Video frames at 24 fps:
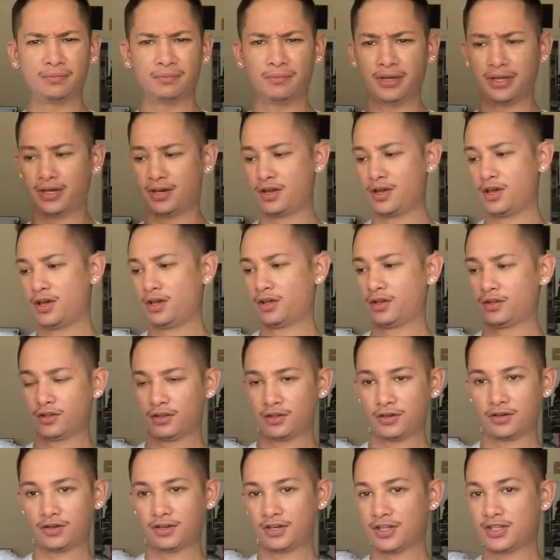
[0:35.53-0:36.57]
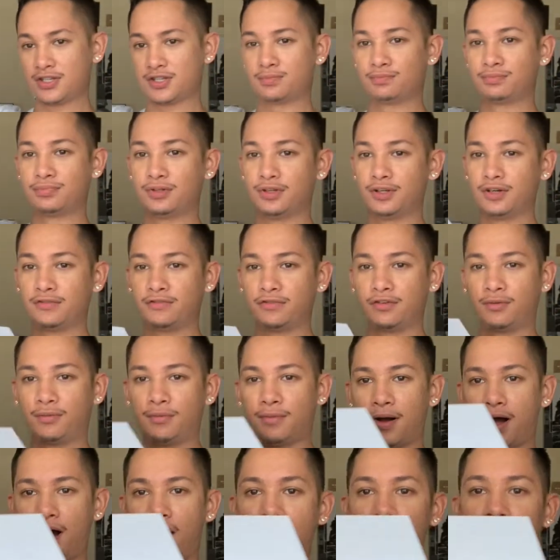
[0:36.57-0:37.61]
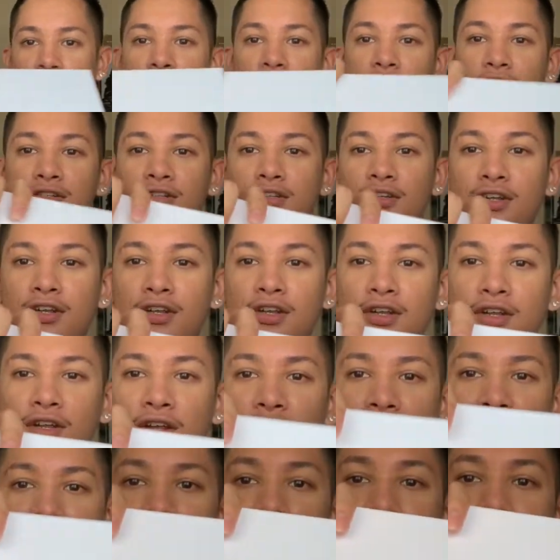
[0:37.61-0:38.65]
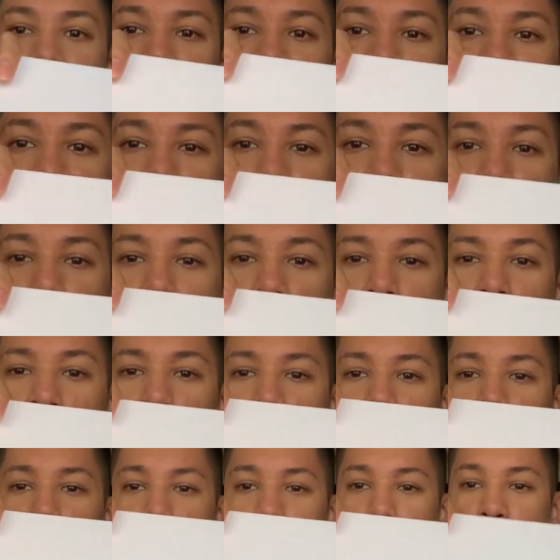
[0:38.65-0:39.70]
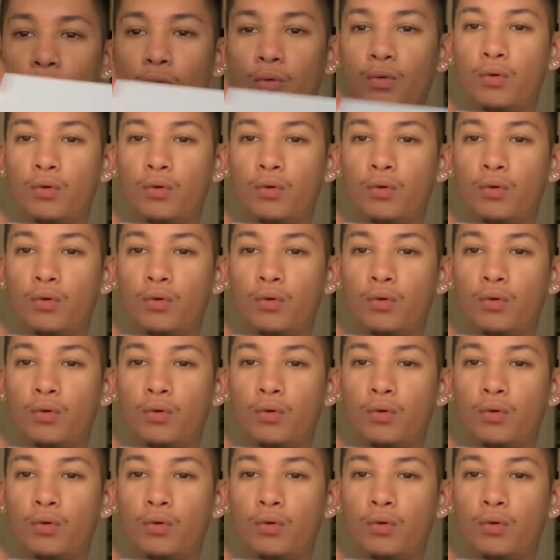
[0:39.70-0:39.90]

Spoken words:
But this beautiful box, like, whoa.